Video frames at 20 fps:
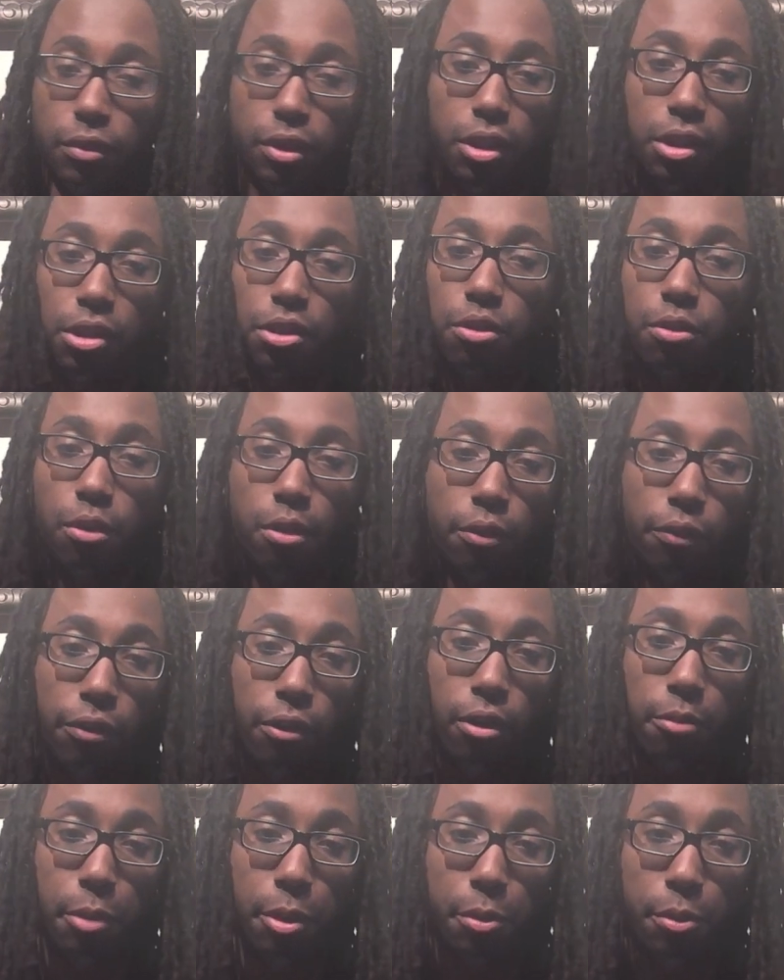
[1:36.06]
this your own
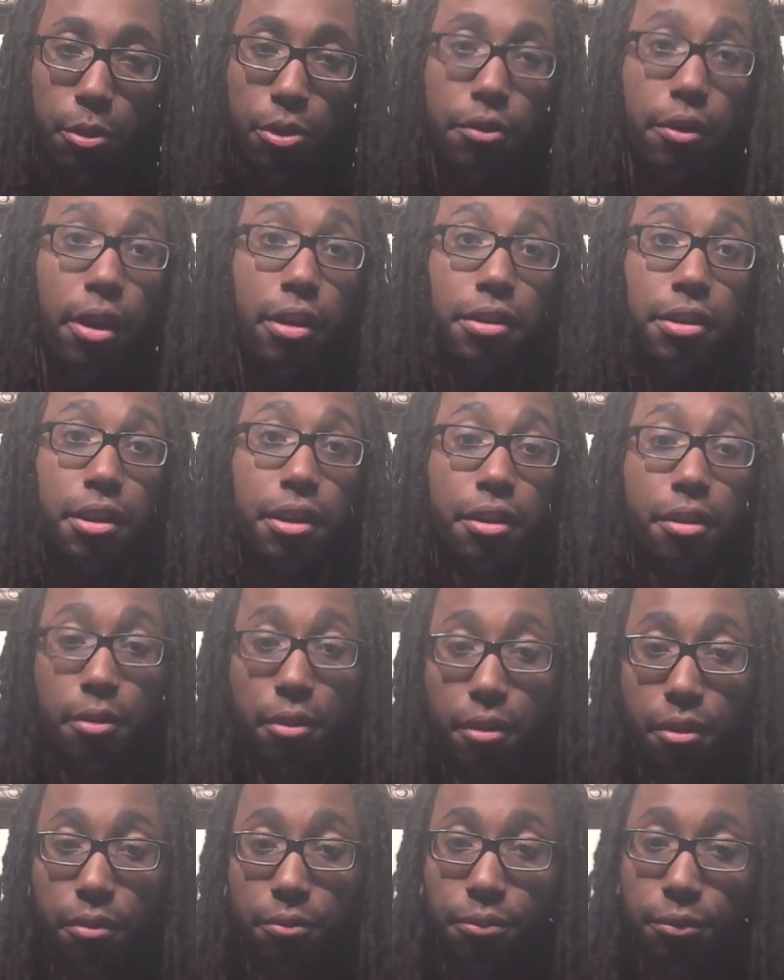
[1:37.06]
fault, maybe. We tried to tell you,
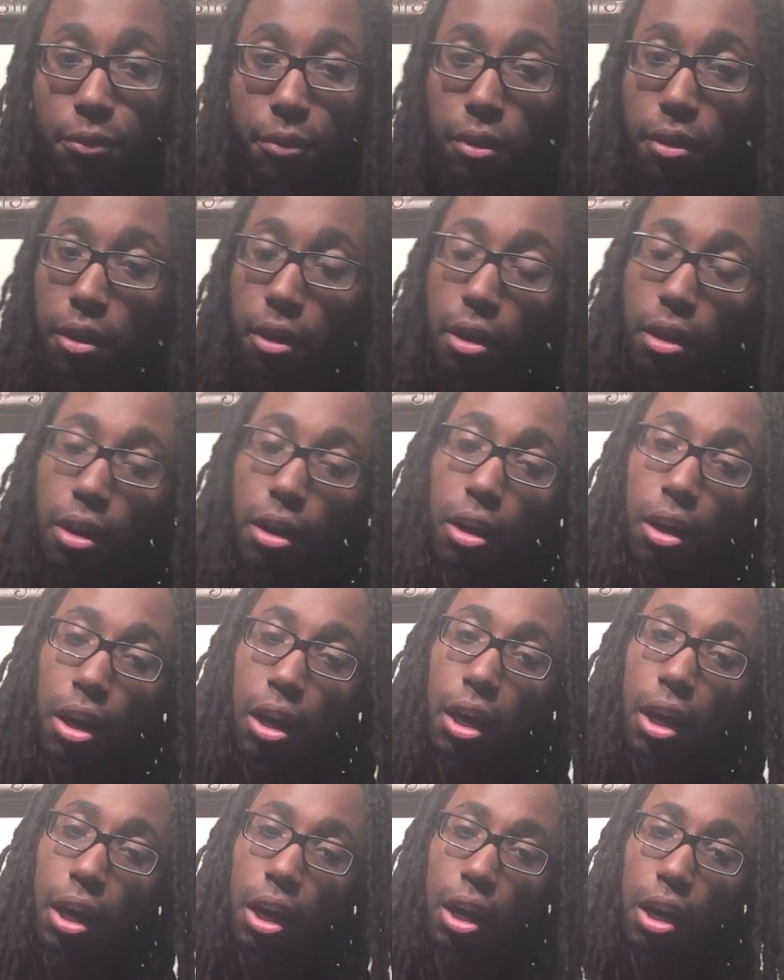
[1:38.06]
girl.
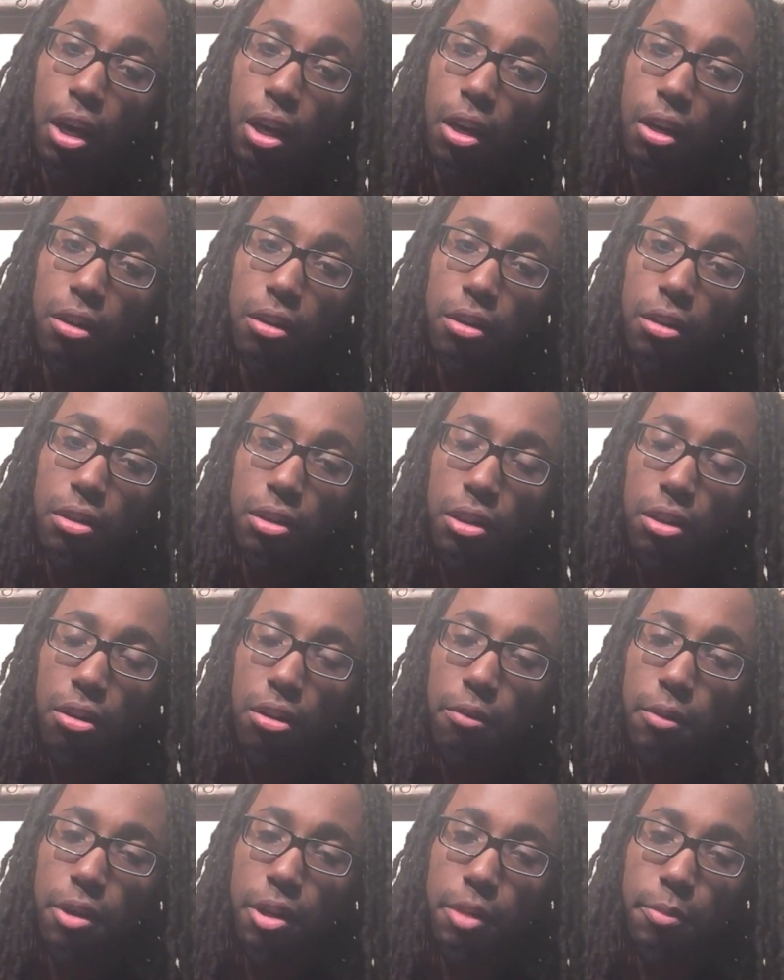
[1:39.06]
And
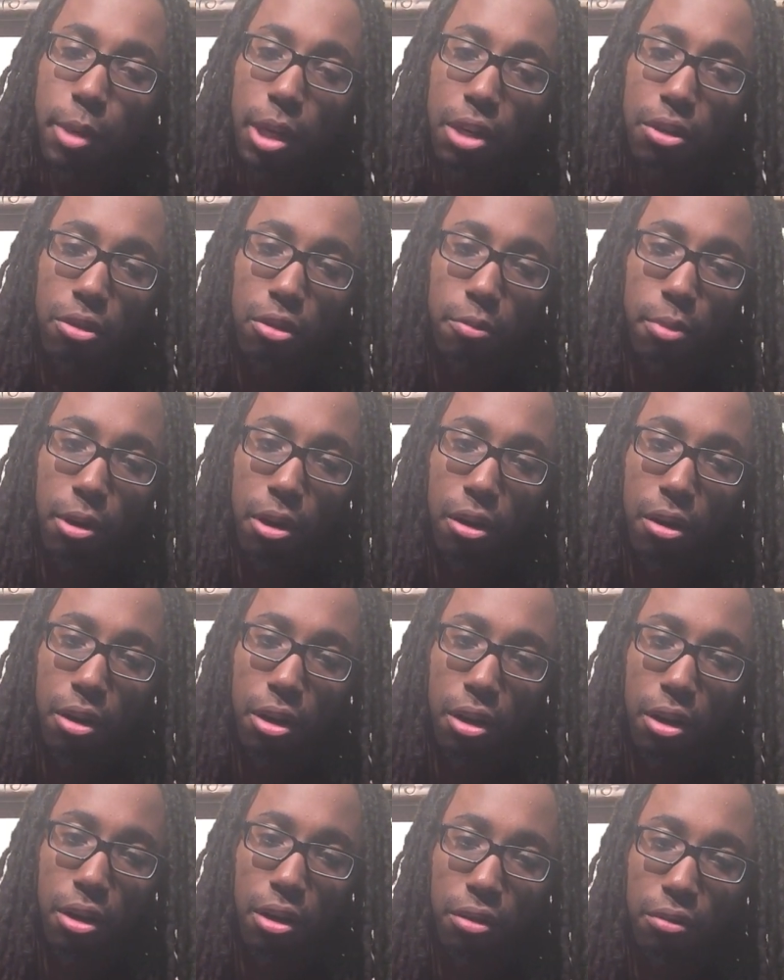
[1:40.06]
Zito and his bachelor
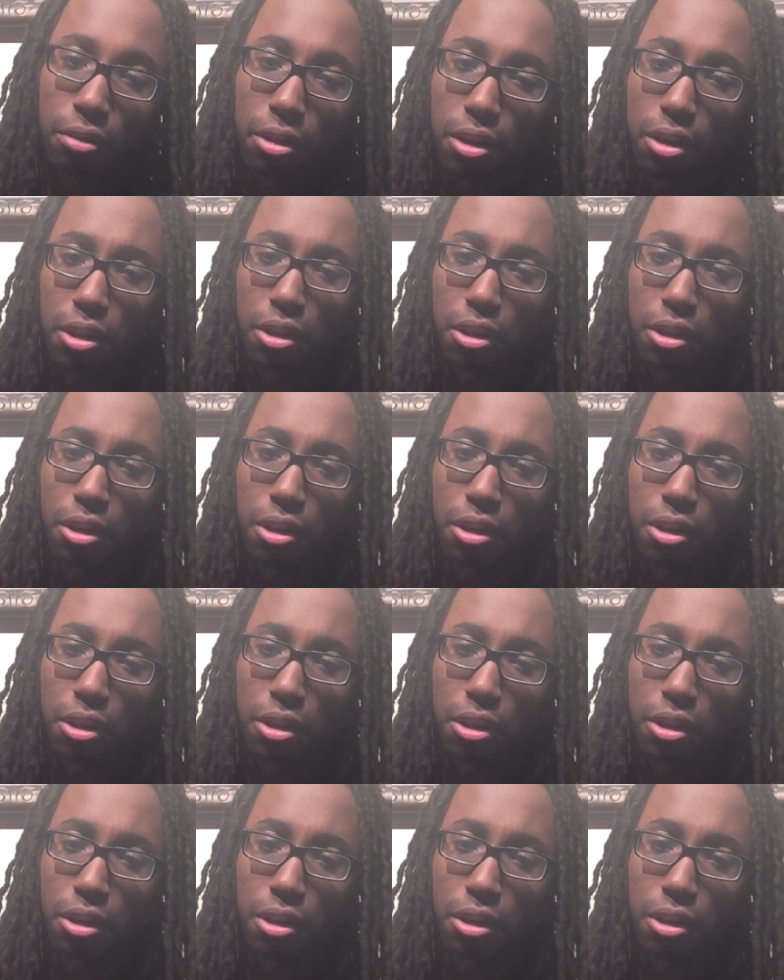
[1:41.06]
party, and